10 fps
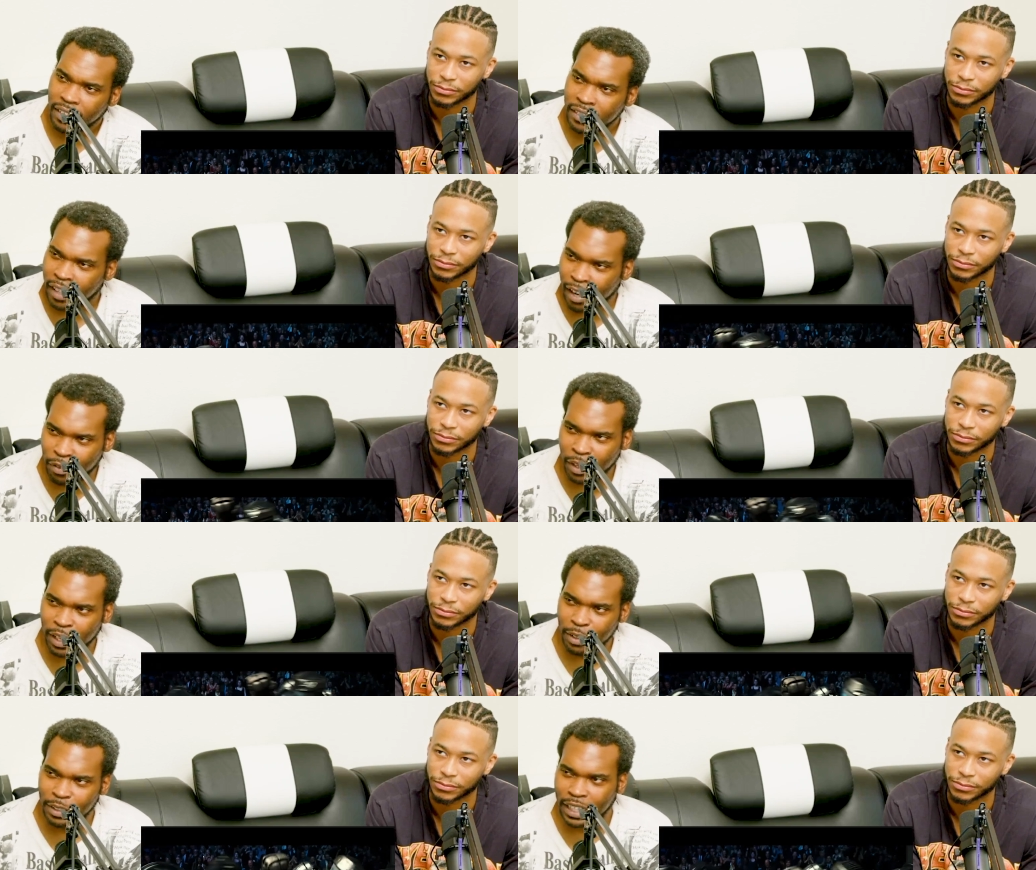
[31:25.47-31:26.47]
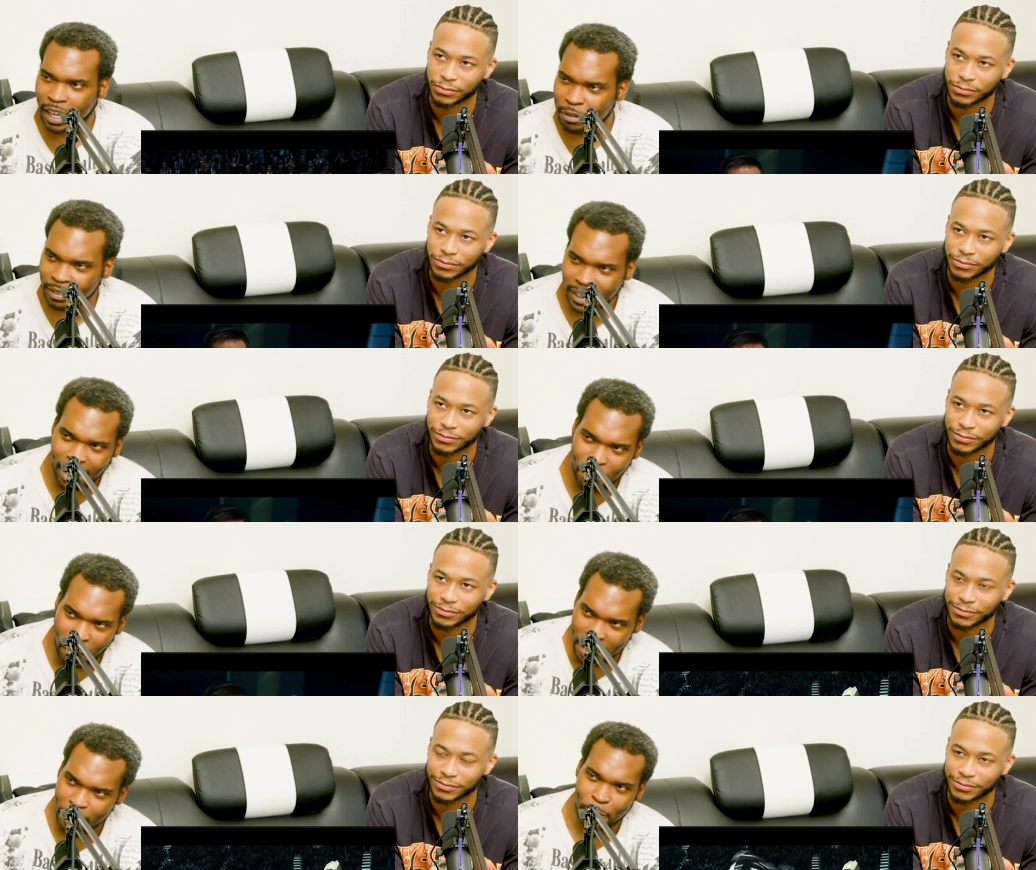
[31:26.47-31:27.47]
Speaker 1: Yeah, I feel like Hugh Jackman's like, I
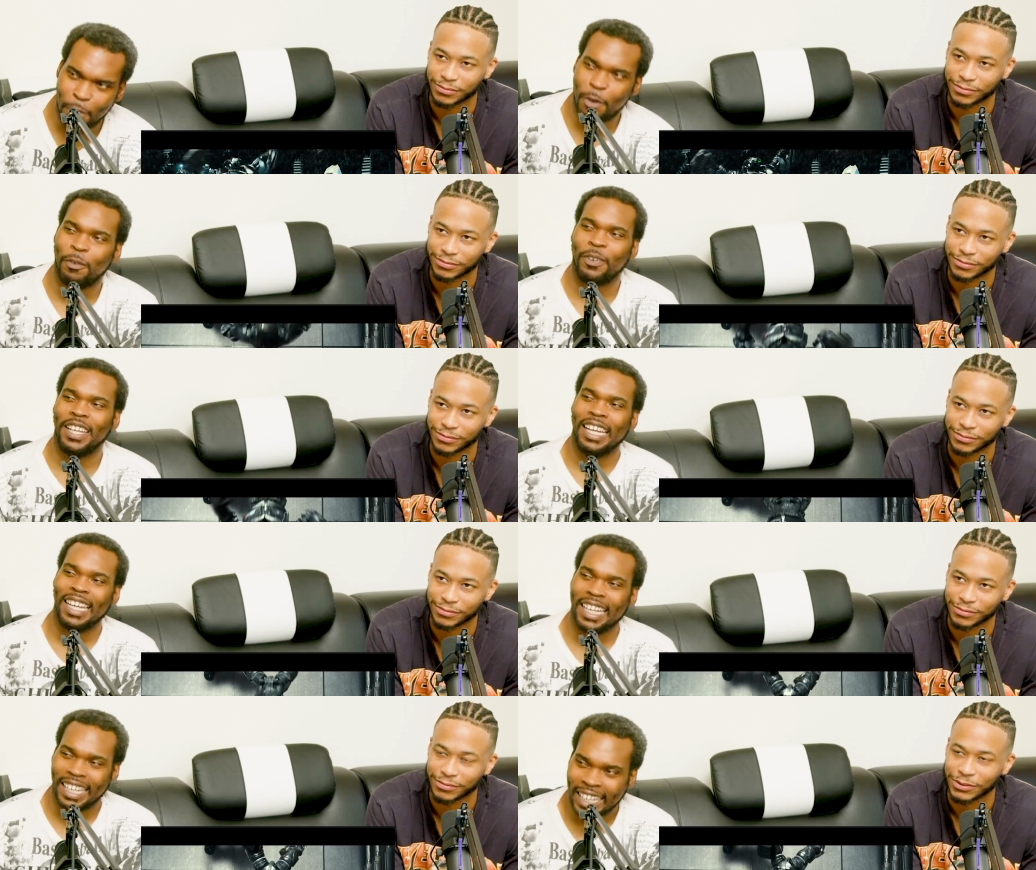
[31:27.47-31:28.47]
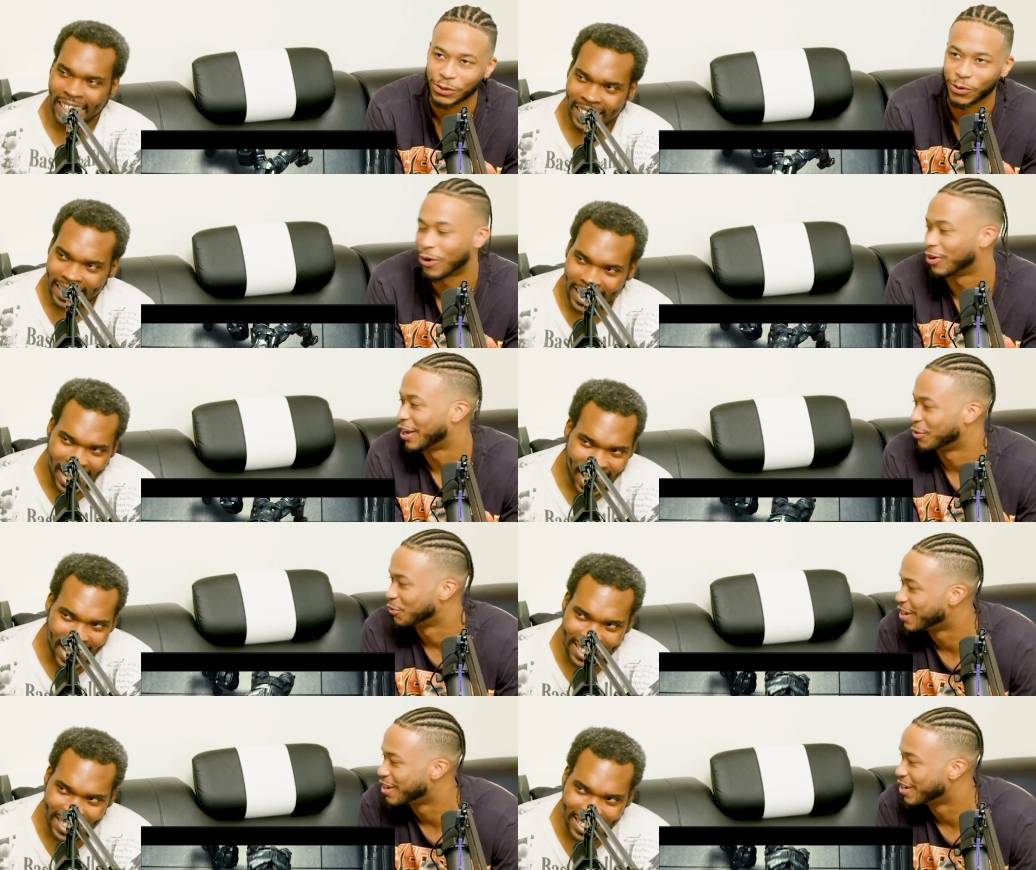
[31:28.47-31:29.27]
want a movie well, that has